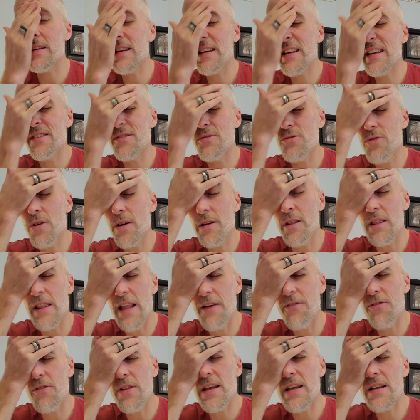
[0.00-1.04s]
and
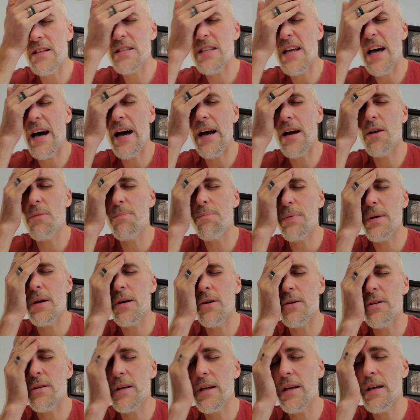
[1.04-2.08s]
leveling entire
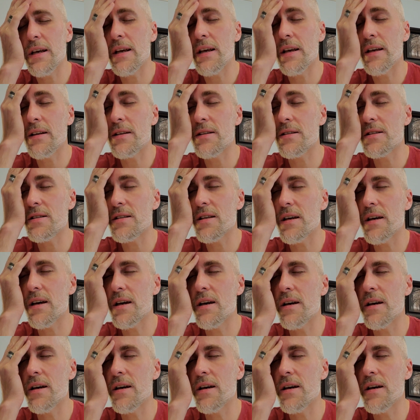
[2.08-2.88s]
buildings